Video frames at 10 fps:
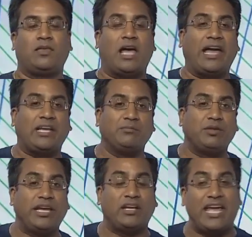I can
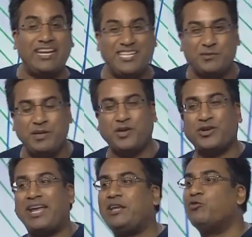play on any speaker in
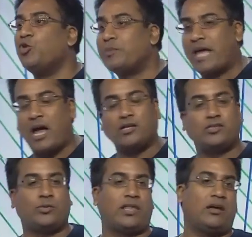any room in the house
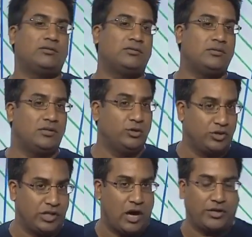without
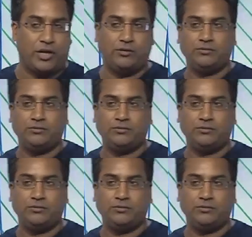losing audio